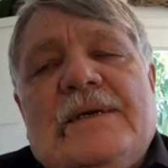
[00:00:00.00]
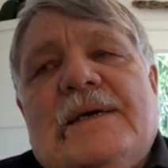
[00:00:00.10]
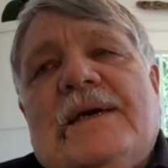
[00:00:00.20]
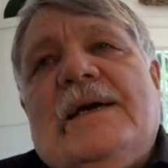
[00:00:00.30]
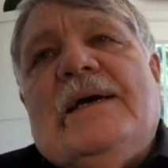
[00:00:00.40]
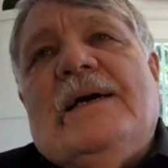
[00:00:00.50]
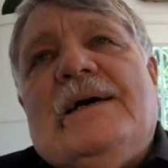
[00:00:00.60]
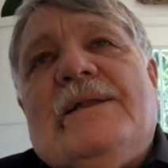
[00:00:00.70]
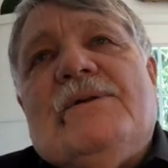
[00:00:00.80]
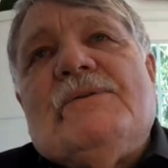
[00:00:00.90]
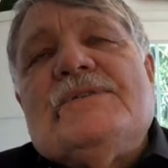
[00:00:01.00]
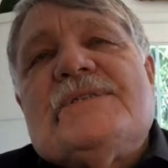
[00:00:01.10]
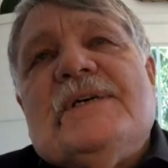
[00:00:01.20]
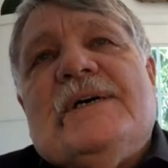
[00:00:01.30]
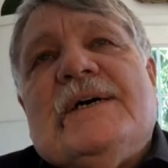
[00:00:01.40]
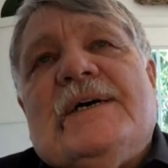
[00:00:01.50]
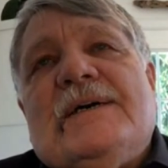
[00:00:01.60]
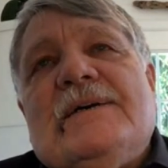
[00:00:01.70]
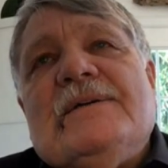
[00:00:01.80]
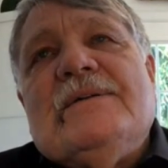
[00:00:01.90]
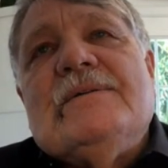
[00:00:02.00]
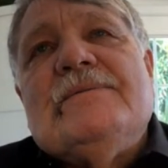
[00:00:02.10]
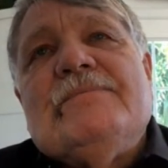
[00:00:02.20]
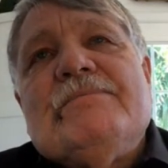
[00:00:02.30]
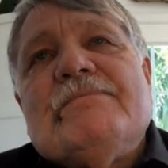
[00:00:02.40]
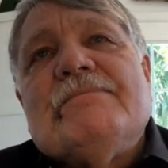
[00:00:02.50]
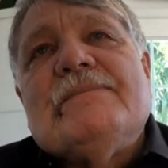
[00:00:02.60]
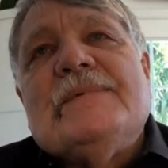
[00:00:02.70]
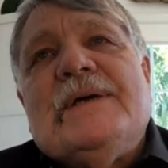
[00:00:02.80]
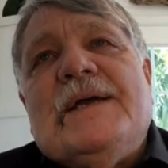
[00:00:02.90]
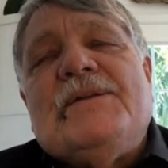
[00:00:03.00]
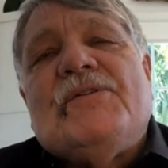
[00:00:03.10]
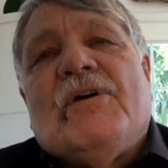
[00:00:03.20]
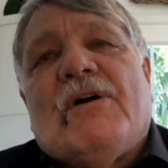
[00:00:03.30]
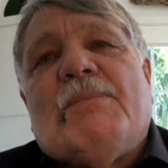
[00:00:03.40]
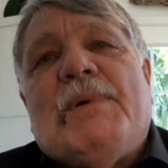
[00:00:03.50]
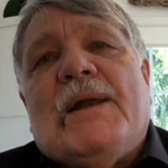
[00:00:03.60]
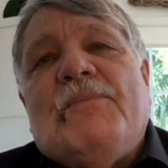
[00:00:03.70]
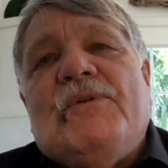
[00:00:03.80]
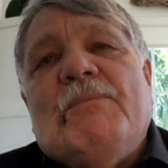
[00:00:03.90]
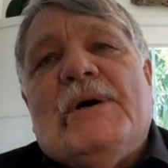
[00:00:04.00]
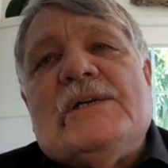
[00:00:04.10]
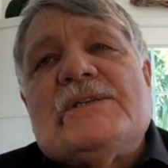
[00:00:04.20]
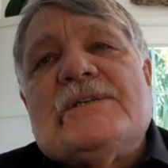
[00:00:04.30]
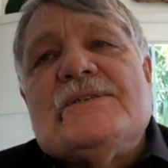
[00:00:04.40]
Yeah, there was, I hate to talk about him too much